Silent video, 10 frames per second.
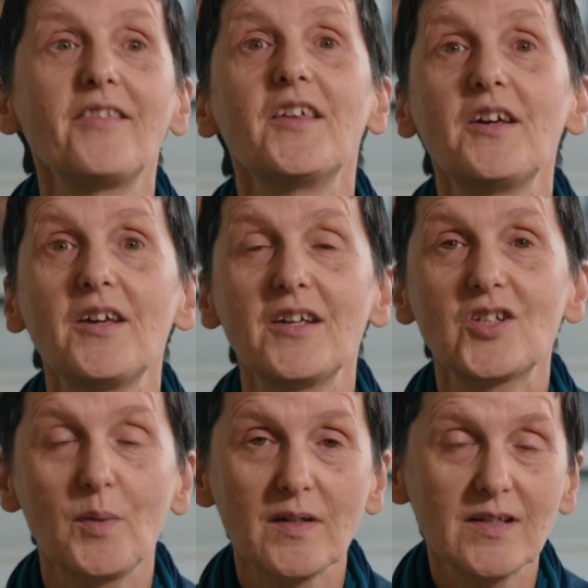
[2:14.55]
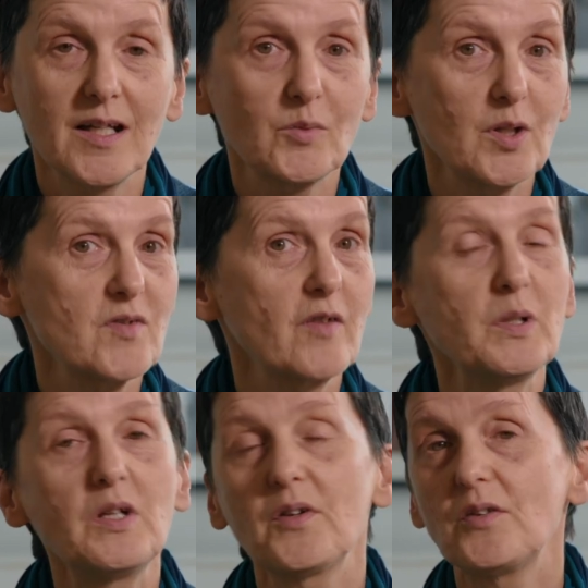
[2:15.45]
The 12-step groups have
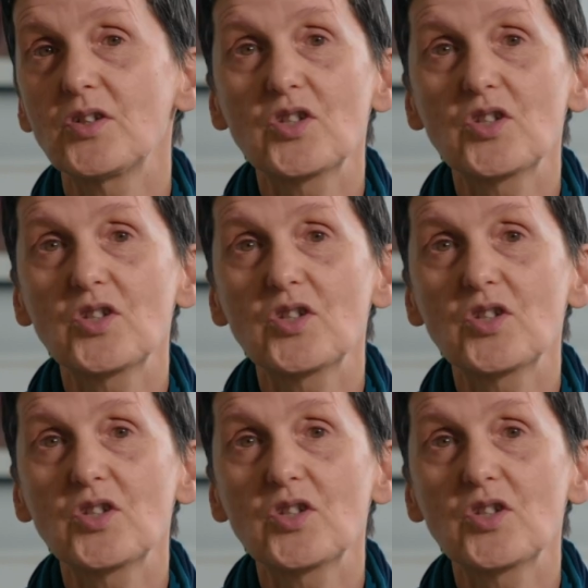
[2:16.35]
been around